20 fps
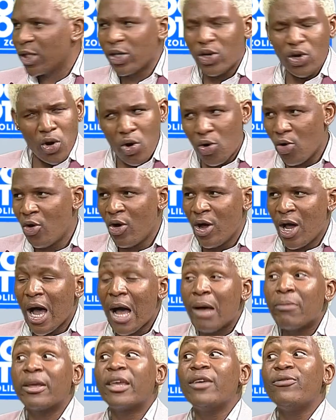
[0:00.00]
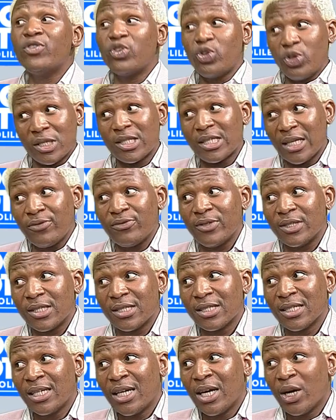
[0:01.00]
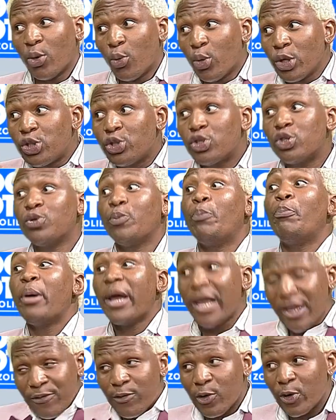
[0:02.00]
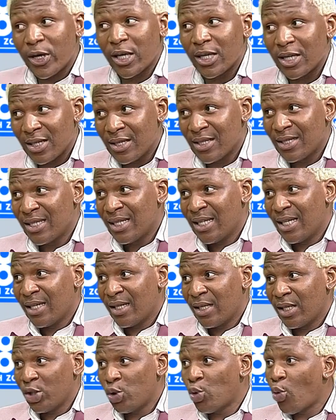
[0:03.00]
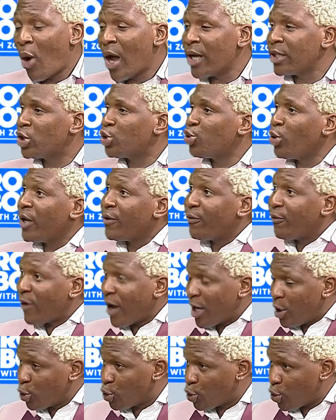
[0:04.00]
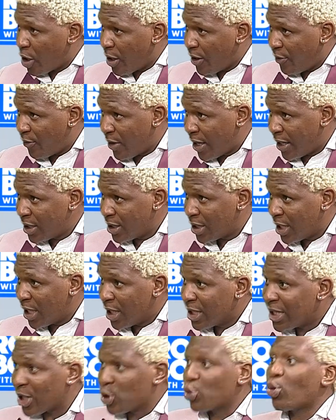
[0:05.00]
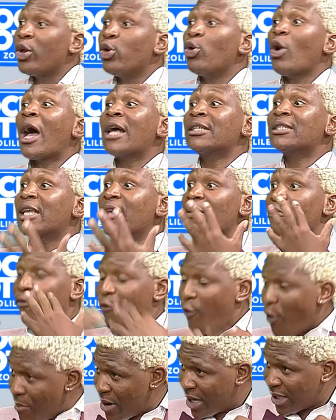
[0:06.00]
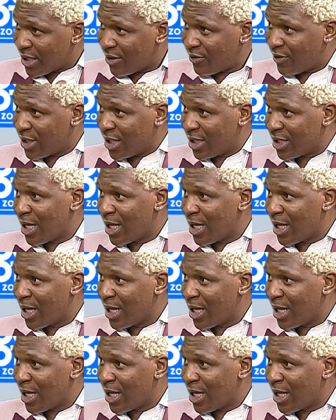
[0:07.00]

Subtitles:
No, I'm giving you a service, which you should pay for it. You want to add value to your event. That's why you're asking for my services.